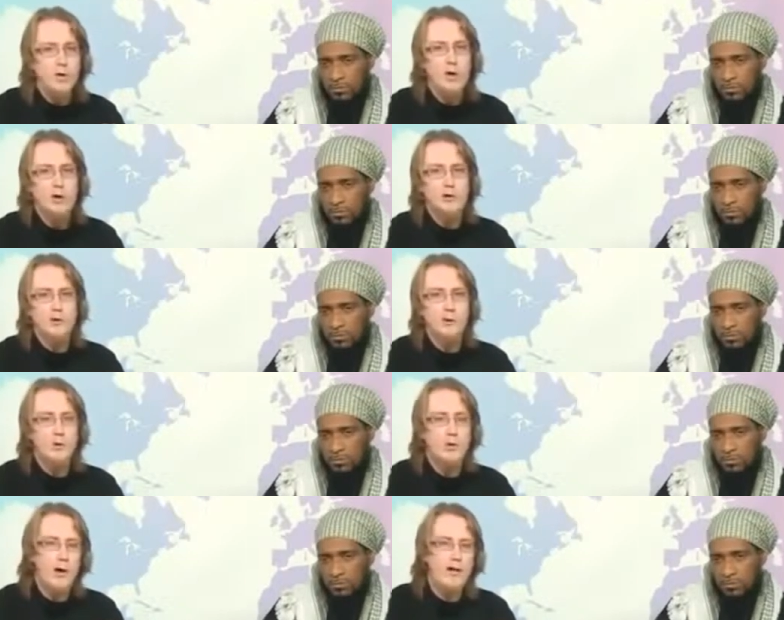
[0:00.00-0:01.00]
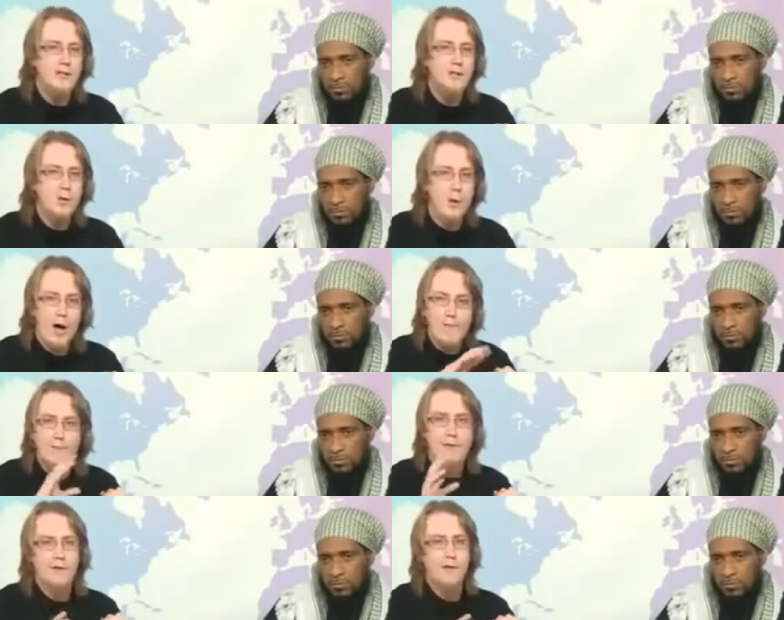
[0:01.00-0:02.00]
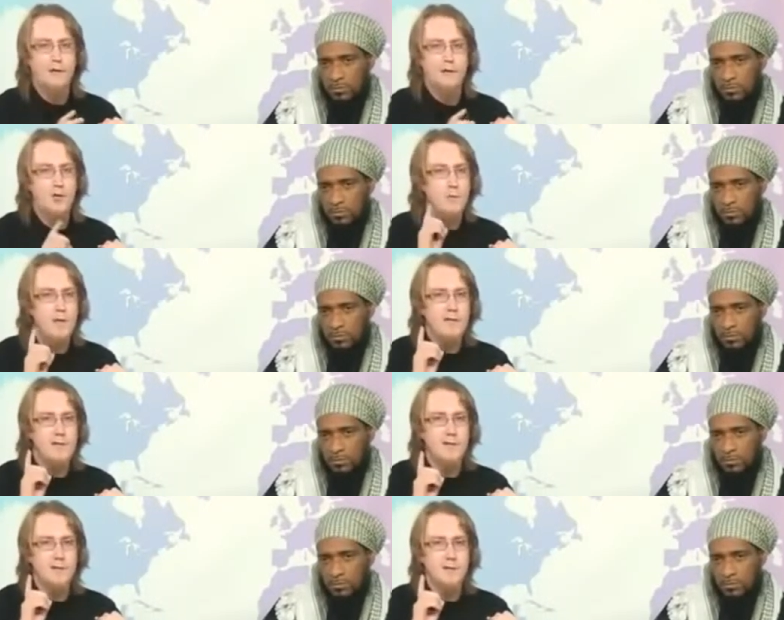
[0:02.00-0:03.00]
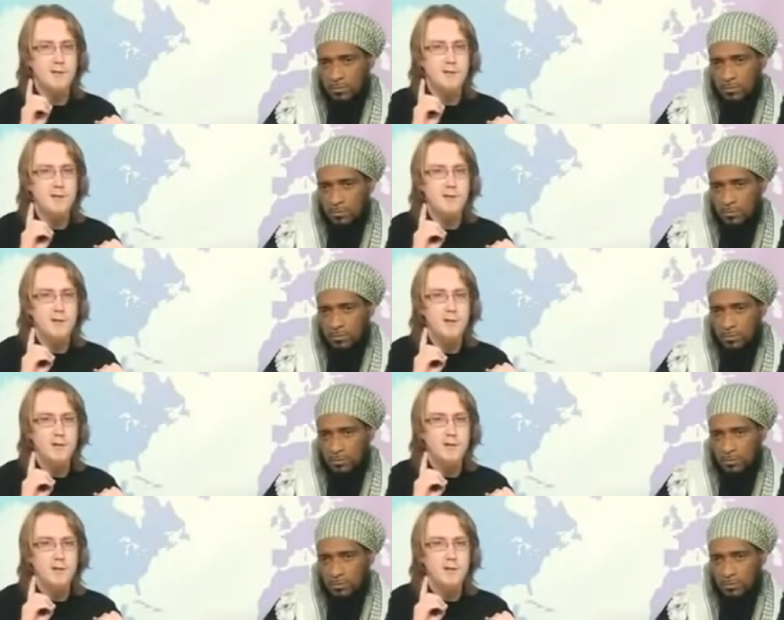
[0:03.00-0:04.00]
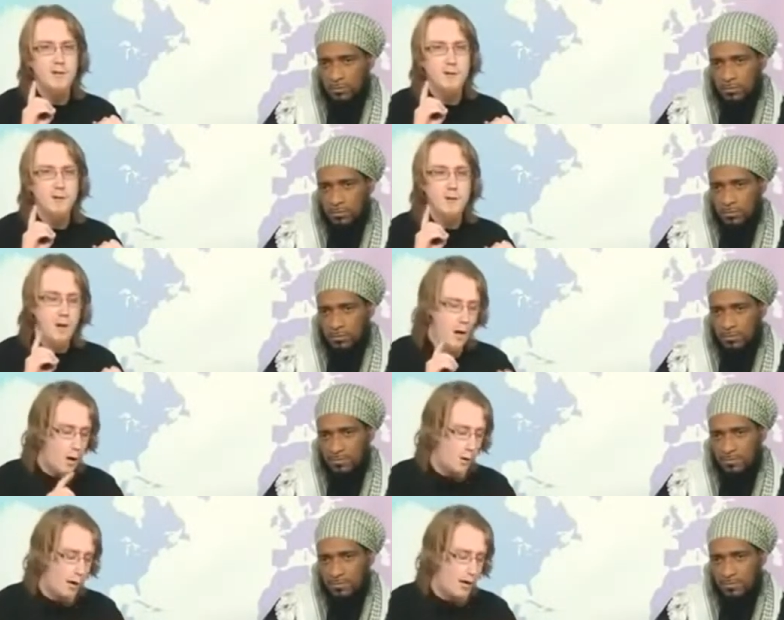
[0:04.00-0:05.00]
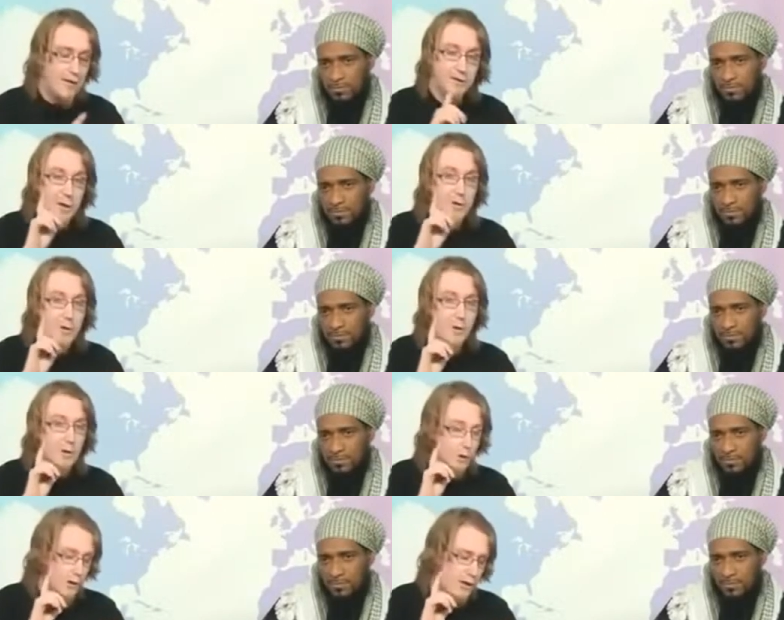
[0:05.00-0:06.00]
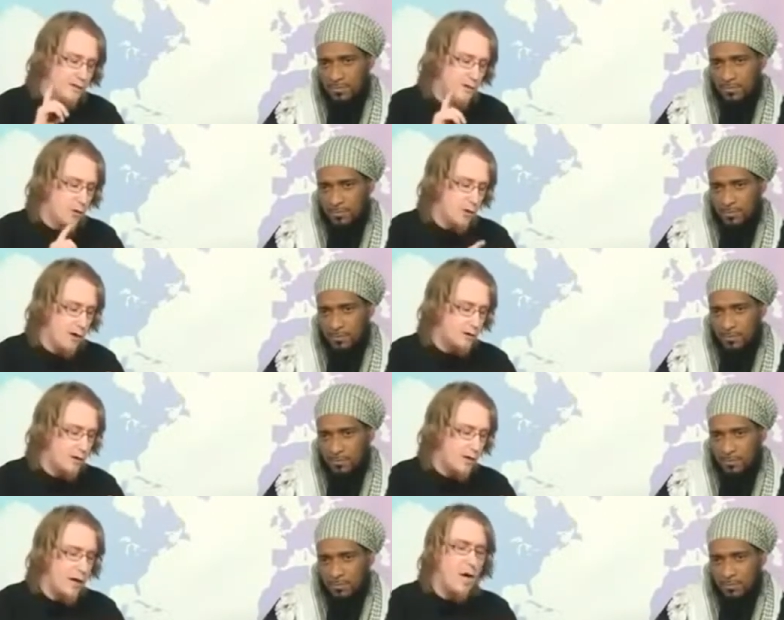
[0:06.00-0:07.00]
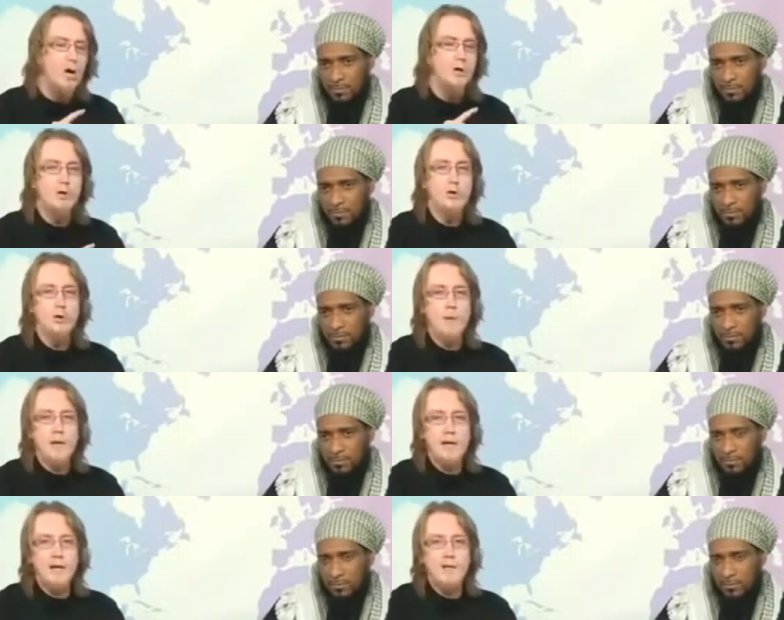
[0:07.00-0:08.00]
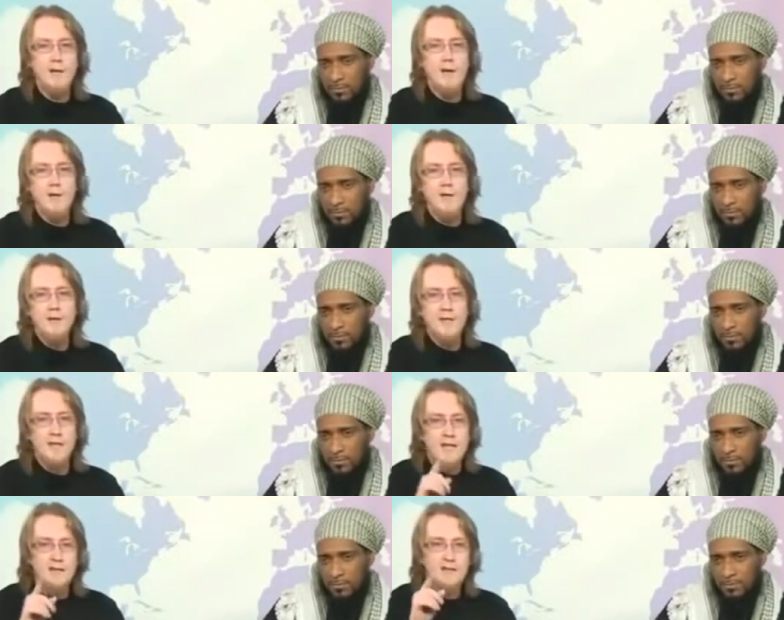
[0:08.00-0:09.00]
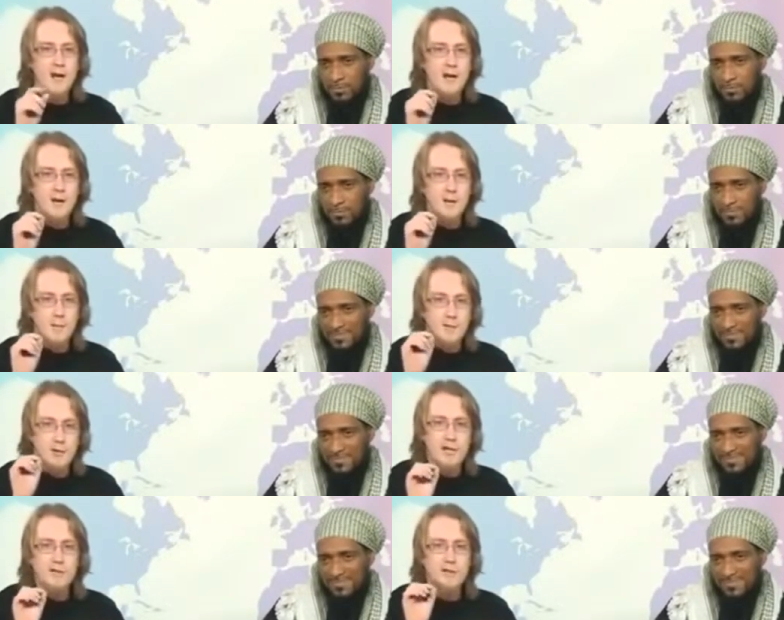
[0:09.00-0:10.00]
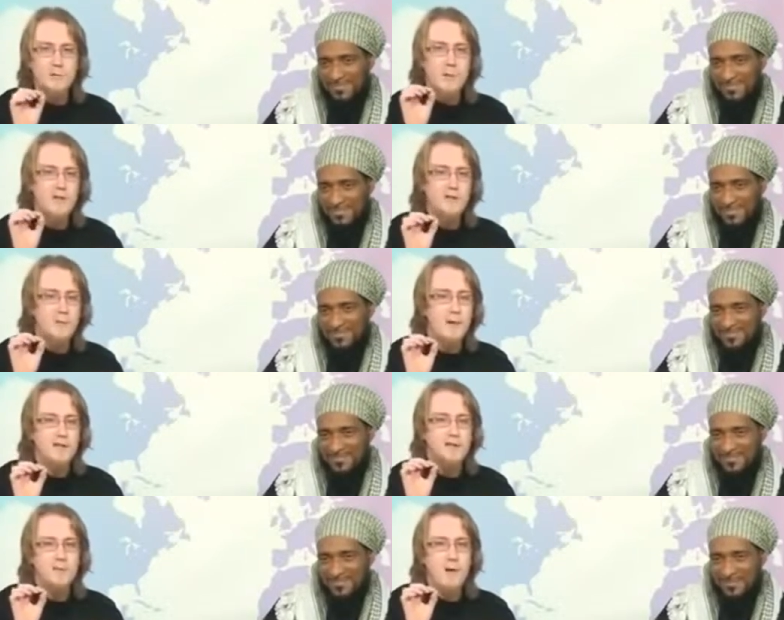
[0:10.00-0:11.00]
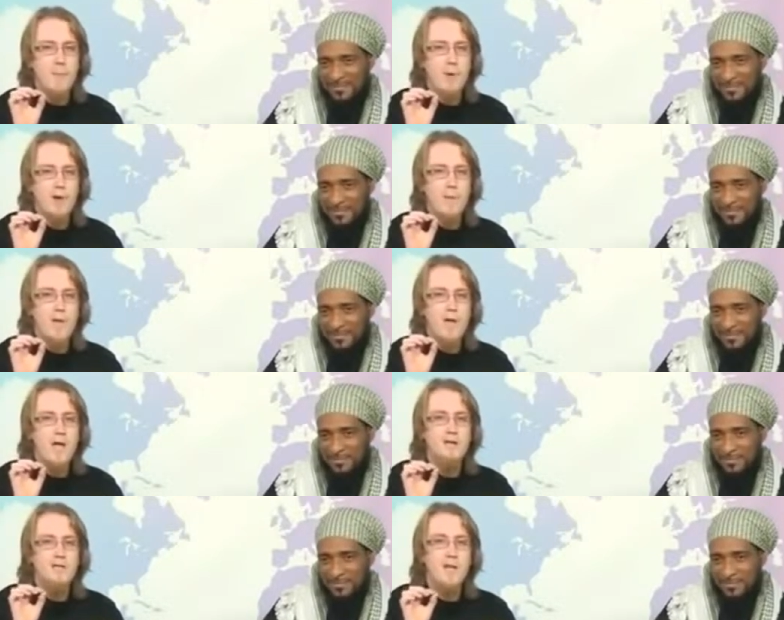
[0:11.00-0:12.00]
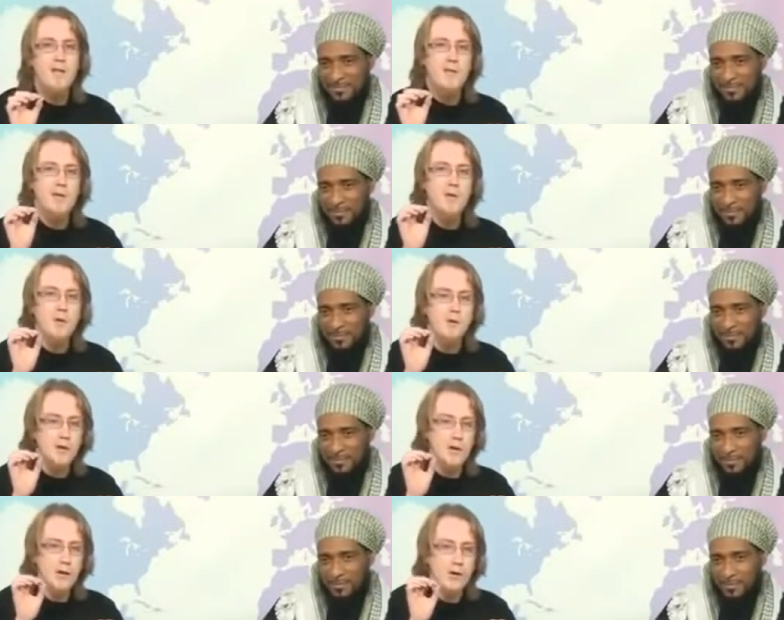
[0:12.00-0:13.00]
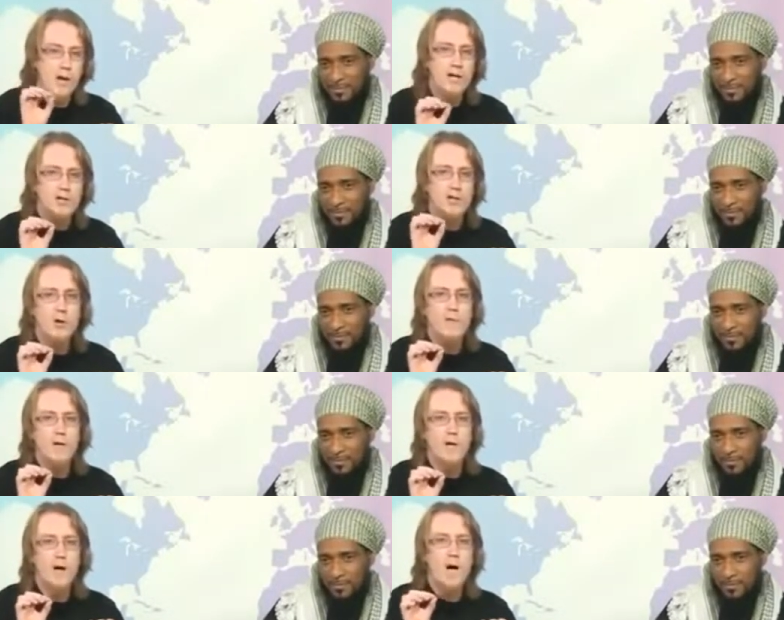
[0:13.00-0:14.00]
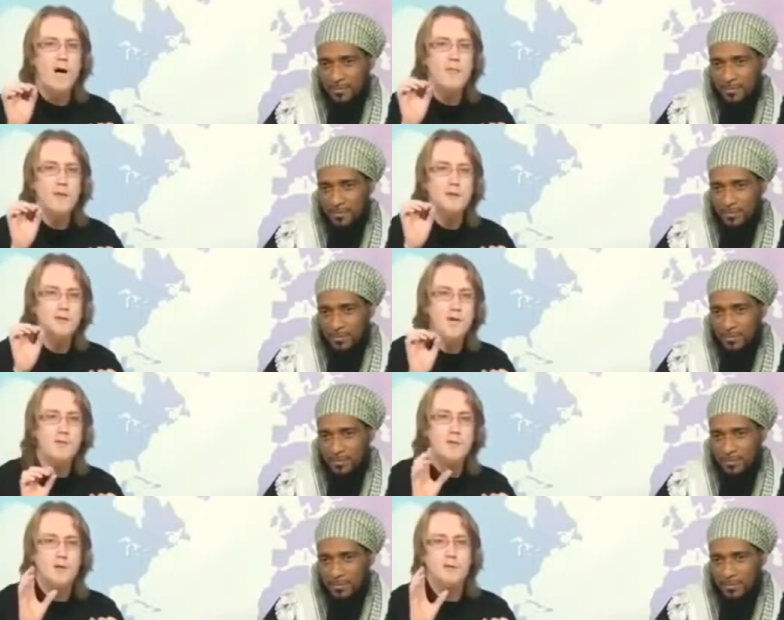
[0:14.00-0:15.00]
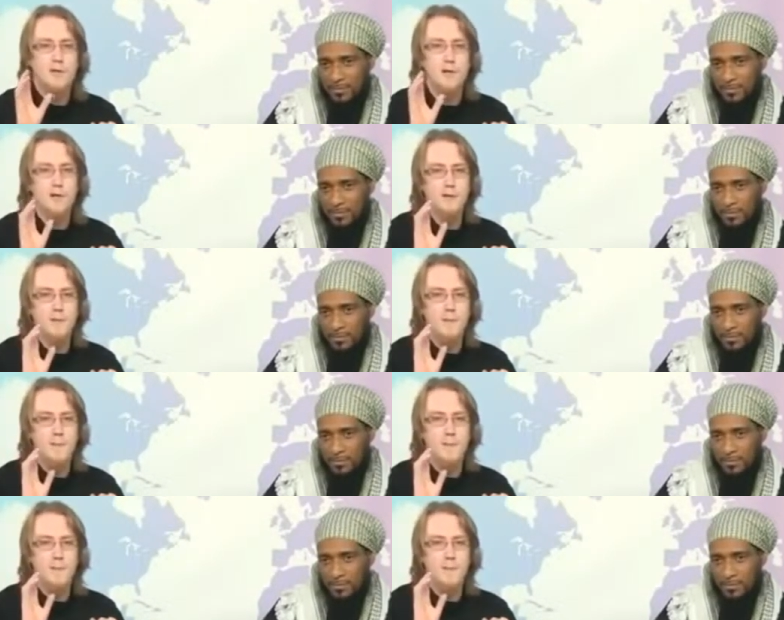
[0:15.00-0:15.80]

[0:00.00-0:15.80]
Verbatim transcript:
Speaker 1: one God who created everything? Do you believe this? Absolutely. Okay, there's only one God and He is the Creator. Yeah. Do you believe that Isa Jesus, peace and blessings be upon him, is the, the creation of Allah and the servant of Allah?